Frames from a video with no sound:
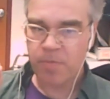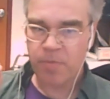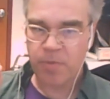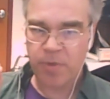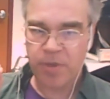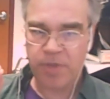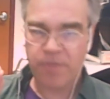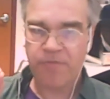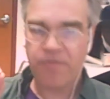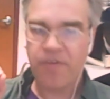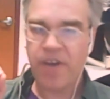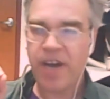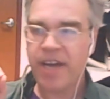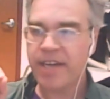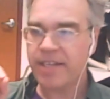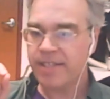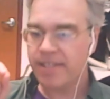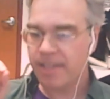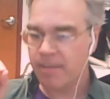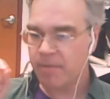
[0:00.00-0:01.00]
while you
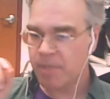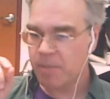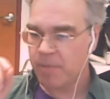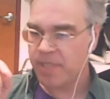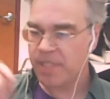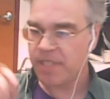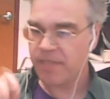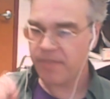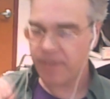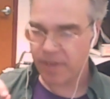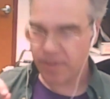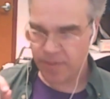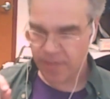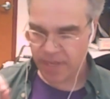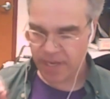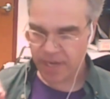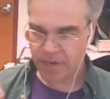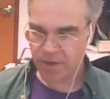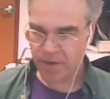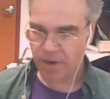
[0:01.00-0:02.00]
find some specific
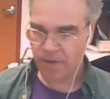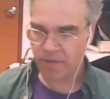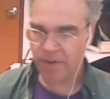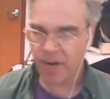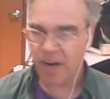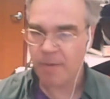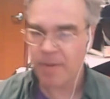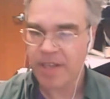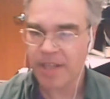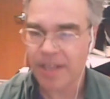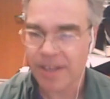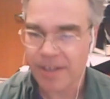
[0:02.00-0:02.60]
thing in your environment.